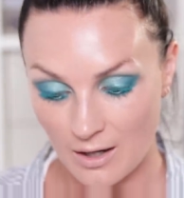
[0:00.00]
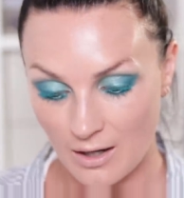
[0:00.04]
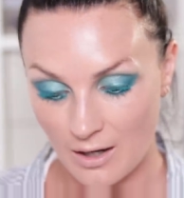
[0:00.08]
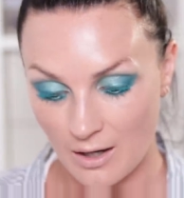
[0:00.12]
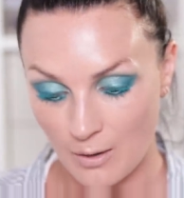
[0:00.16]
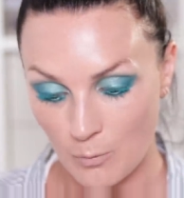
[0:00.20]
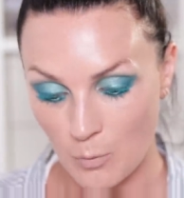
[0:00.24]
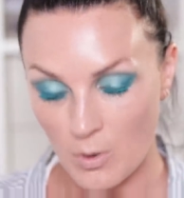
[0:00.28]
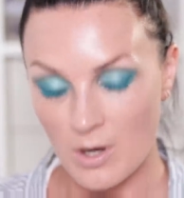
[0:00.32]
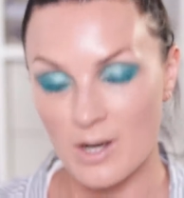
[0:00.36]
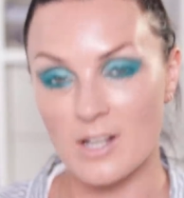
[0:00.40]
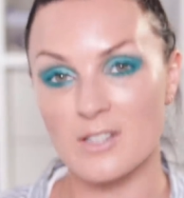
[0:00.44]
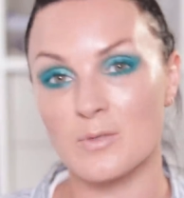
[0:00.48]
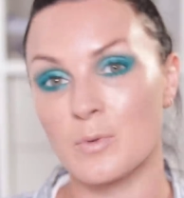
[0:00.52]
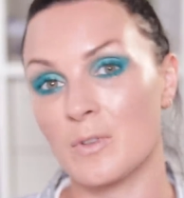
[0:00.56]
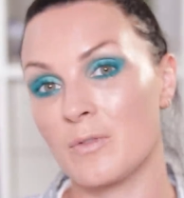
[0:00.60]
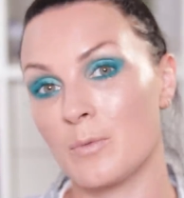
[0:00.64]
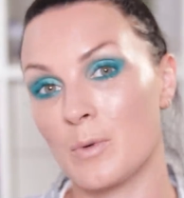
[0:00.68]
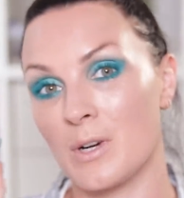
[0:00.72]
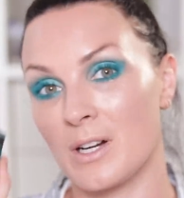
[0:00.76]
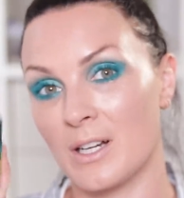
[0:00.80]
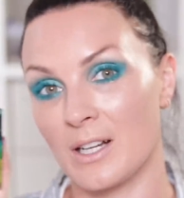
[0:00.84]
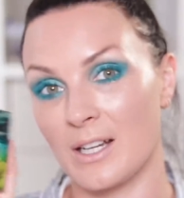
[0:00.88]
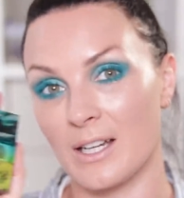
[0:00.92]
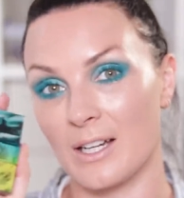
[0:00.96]
I worked with
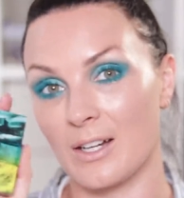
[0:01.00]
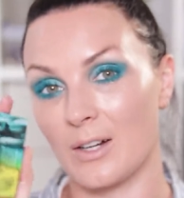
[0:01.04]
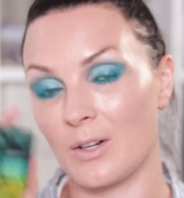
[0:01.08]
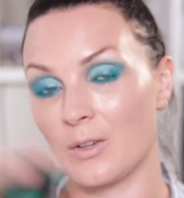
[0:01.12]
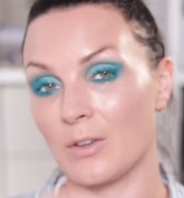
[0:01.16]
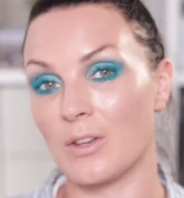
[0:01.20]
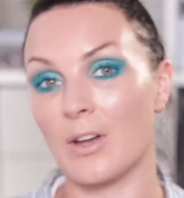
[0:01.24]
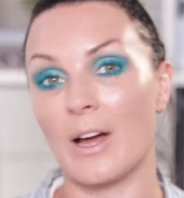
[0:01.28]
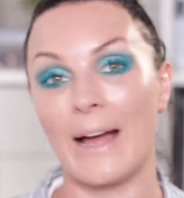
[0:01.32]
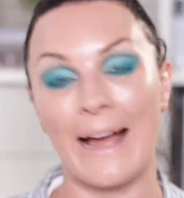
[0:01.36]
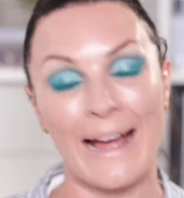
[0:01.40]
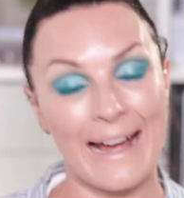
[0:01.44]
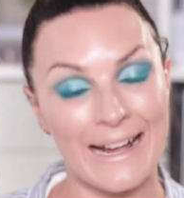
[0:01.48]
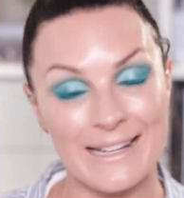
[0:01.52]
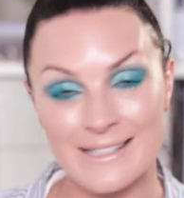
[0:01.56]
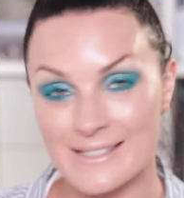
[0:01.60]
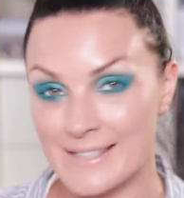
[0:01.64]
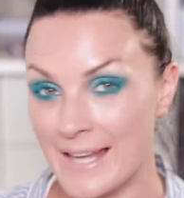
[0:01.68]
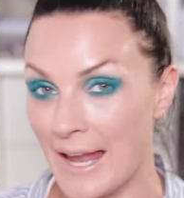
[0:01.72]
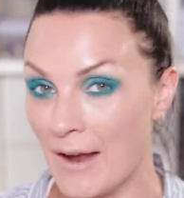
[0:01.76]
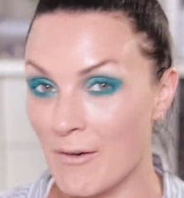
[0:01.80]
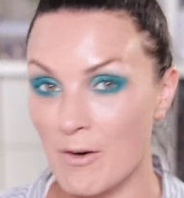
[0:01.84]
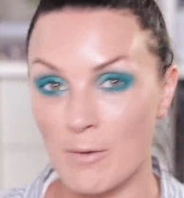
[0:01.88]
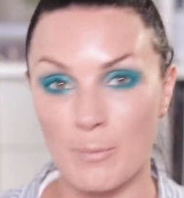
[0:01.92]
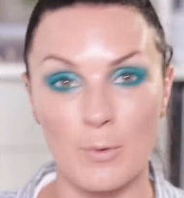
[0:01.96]
one girl that had
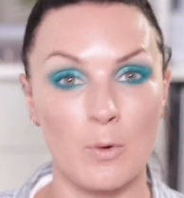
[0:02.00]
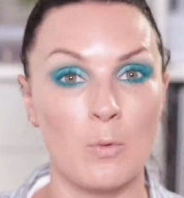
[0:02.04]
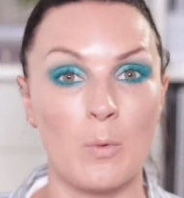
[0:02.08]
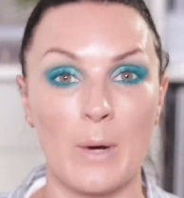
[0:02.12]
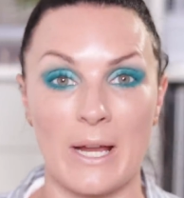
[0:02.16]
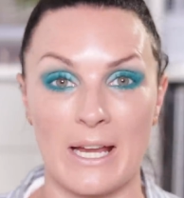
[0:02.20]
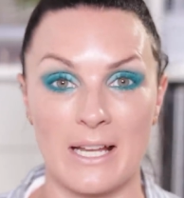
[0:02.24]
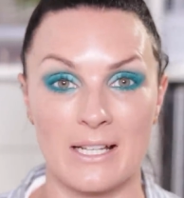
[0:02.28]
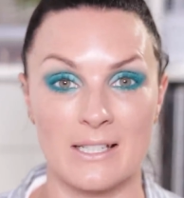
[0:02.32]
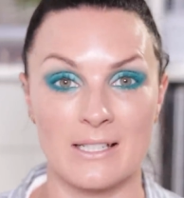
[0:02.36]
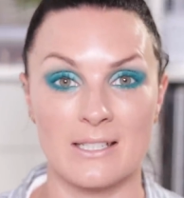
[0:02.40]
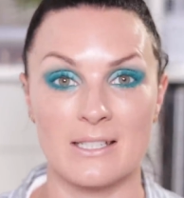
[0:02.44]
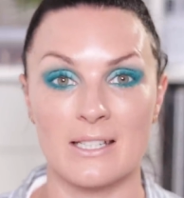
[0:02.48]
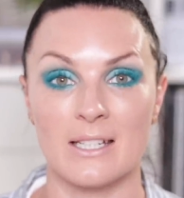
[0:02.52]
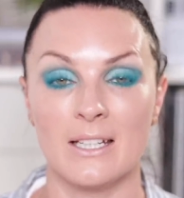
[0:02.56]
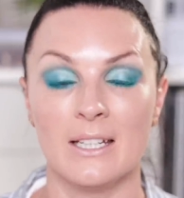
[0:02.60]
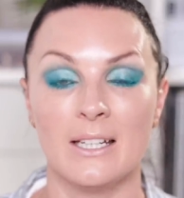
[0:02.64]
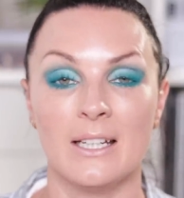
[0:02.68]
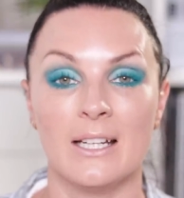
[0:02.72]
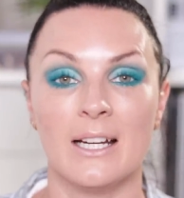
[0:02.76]
terrible wind